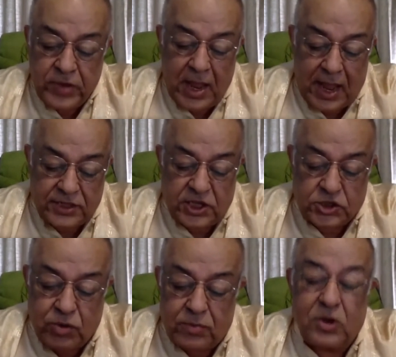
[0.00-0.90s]
And this
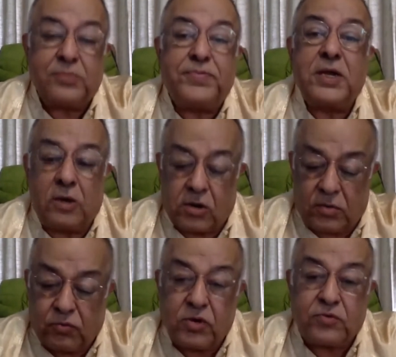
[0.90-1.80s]
way will bring a lot
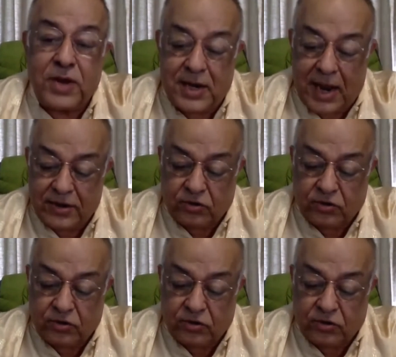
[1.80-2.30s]
of goodwill and